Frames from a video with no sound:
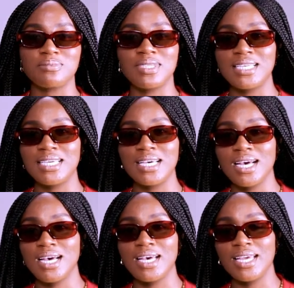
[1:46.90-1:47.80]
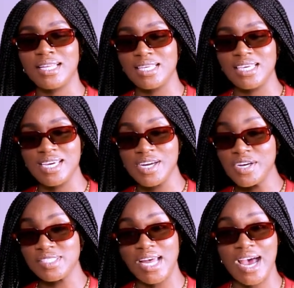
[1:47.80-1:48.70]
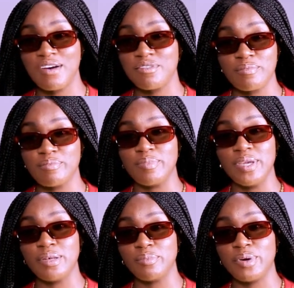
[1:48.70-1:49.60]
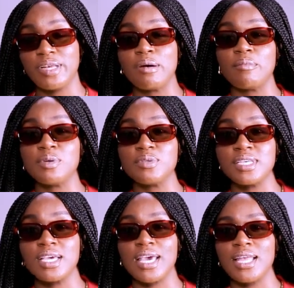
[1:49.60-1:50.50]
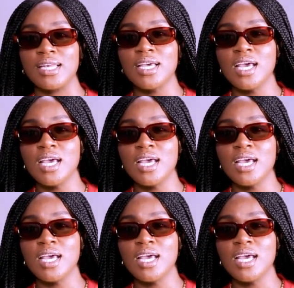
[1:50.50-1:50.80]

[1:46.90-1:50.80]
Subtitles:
media in the years that I haven't been putting out music. And